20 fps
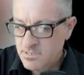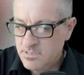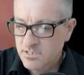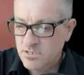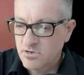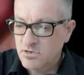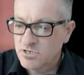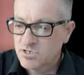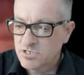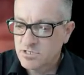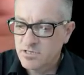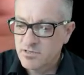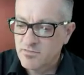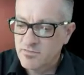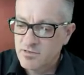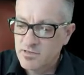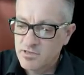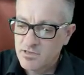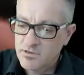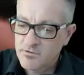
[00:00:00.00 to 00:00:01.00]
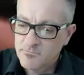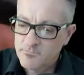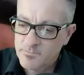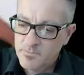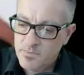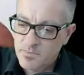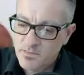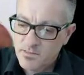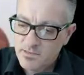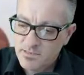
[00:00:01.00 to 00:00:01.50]
So usually
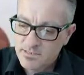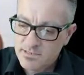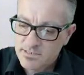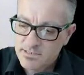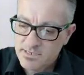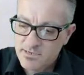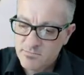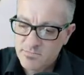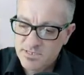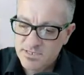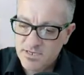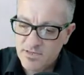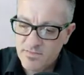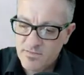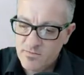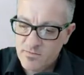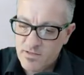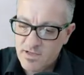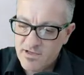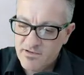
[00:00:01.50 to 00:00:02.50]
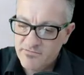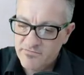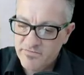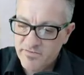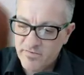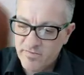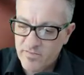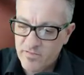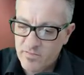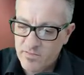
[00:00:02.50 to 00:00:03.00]
the stem is on the
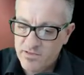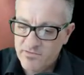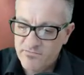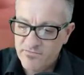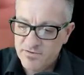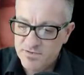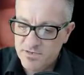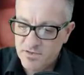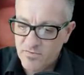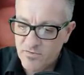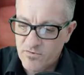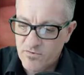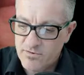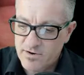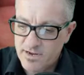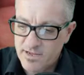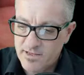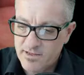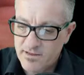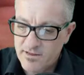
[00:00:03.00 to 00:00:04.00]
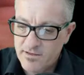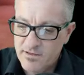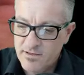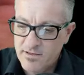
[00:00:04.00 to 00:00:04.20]
left and the leaf is right.